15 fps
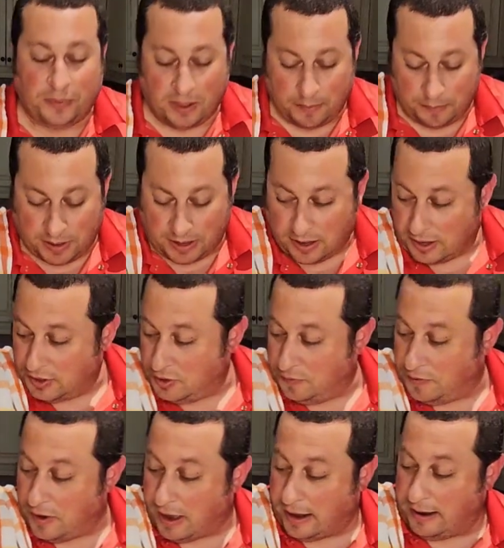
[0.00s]
because you've
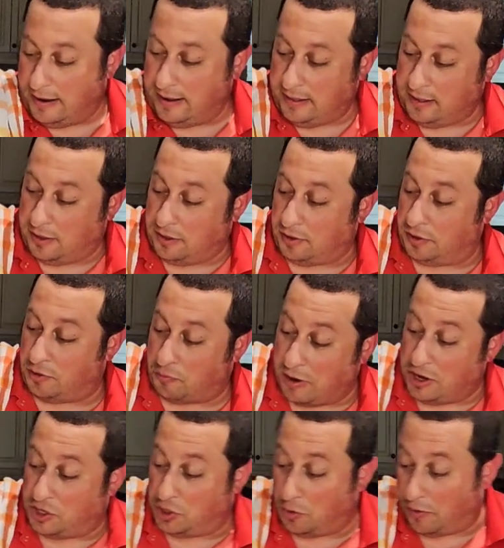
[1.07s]
got the
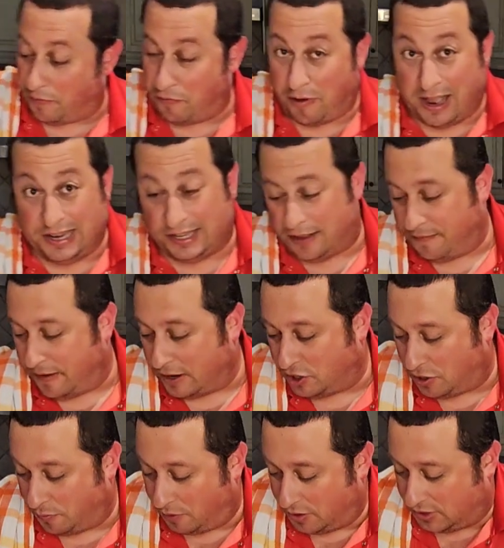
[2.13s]
ratio of rice to
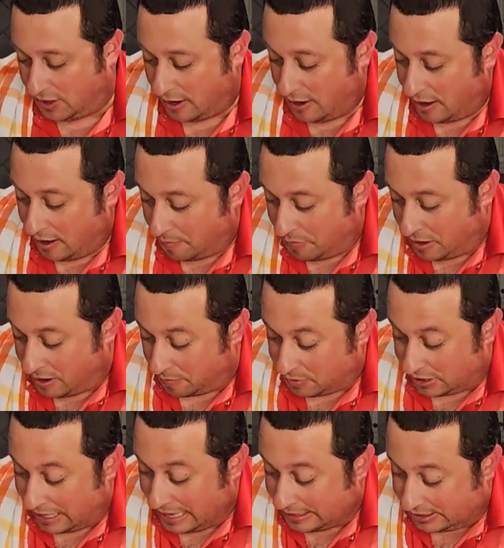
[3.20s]
vegetables becomes
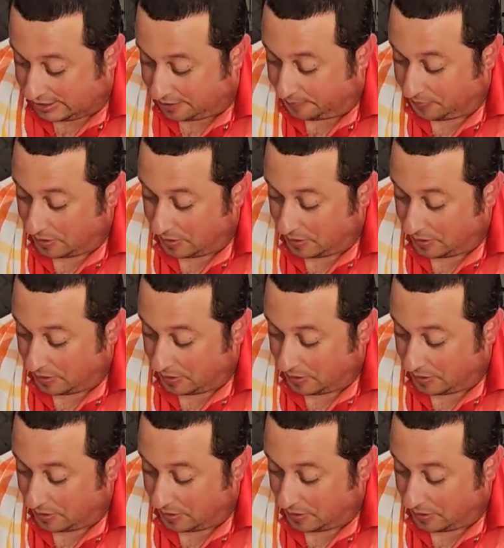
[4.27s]
less.